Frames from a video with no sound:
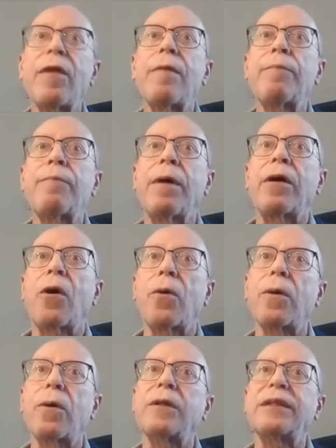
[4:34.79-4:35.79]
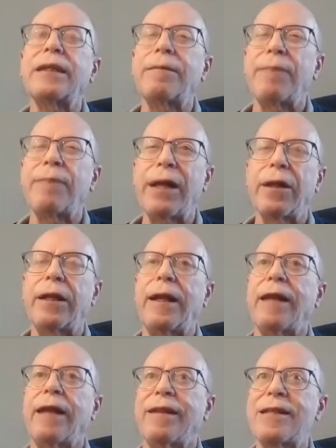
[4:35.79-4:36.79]
but chords and
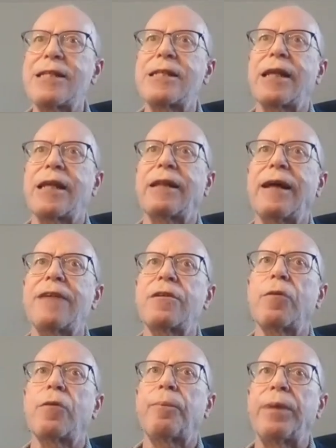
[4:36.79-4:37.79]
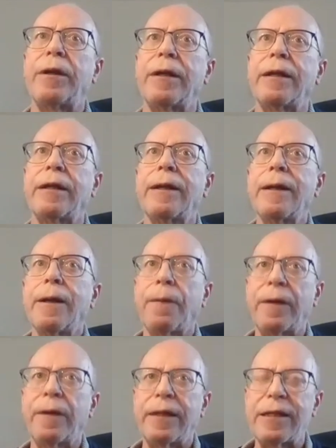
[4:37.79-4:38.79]
melody. And this is the classical period
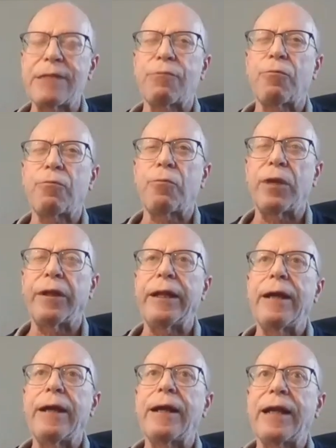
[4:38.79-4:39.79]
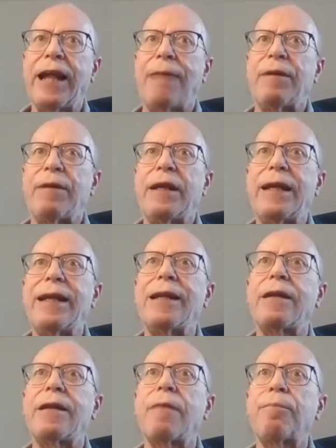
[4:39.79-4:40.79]
when this really came
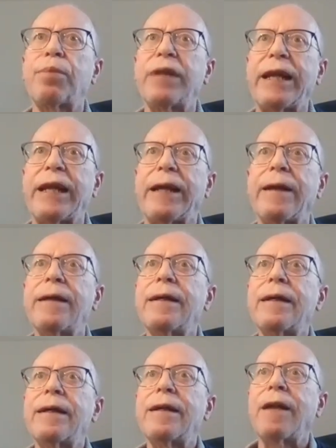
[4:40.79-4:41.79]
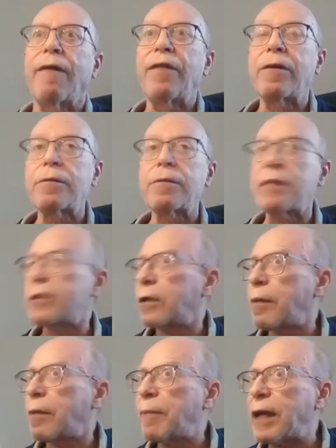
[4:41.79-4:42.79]
into play. Now there's Mr.
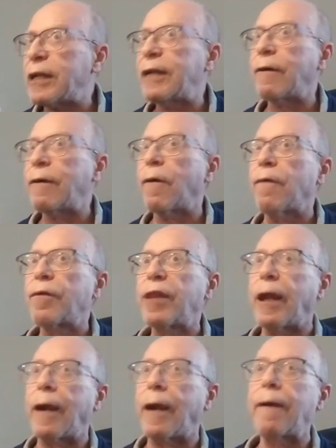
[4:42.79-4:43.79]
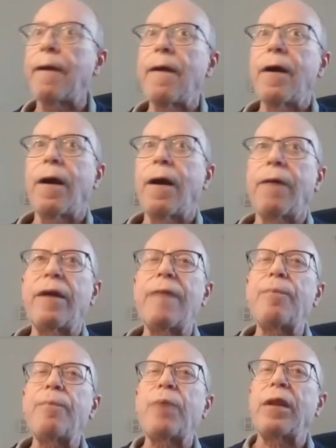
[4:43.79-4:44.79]
Clementi over there, all
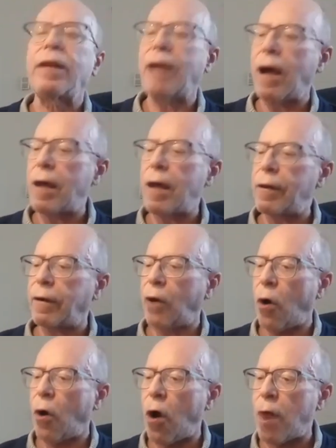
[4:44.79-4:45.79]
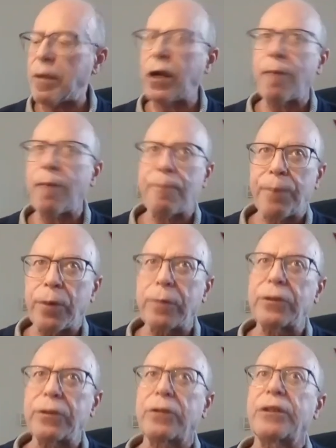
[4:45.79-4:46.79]
right, but the other common
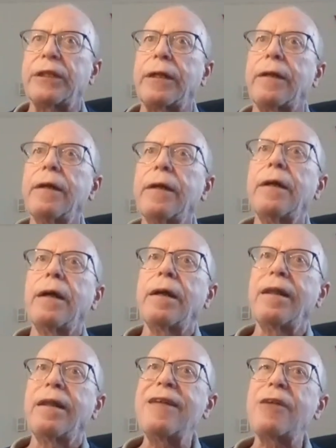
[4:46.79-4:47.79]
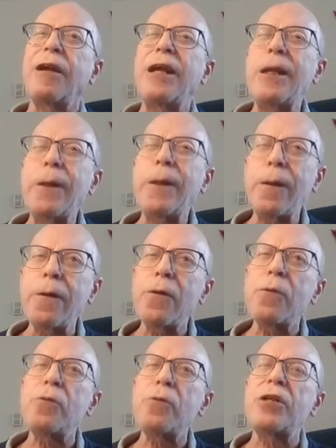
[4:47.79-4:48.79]
composers here, these are
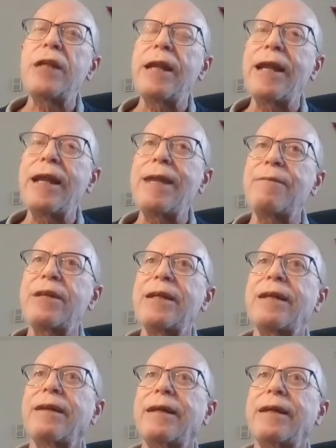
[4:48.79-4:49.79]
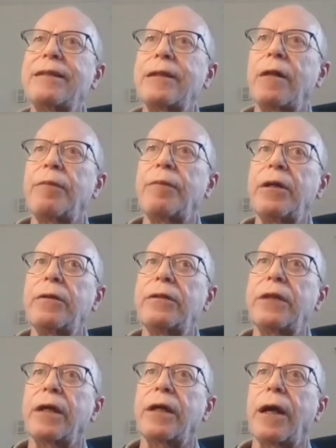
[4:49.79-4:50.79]
huge names in classical
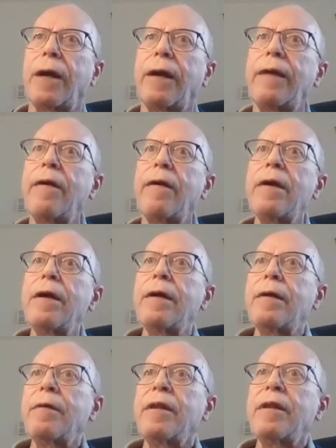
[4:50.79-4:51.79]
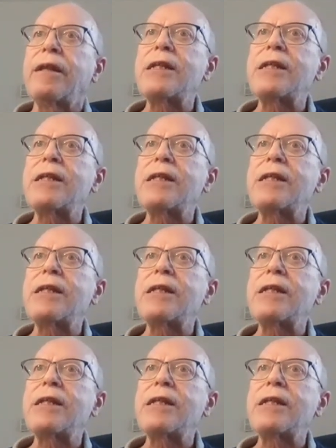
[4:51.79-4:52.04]
music, all right? This